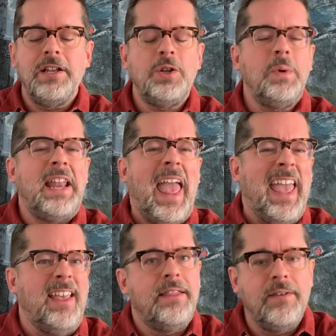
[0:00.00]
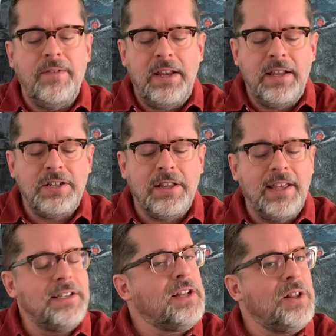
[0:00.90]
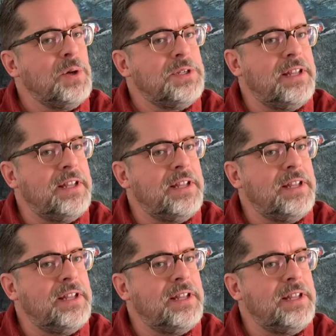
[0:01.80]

do an eighth of an inch, like as close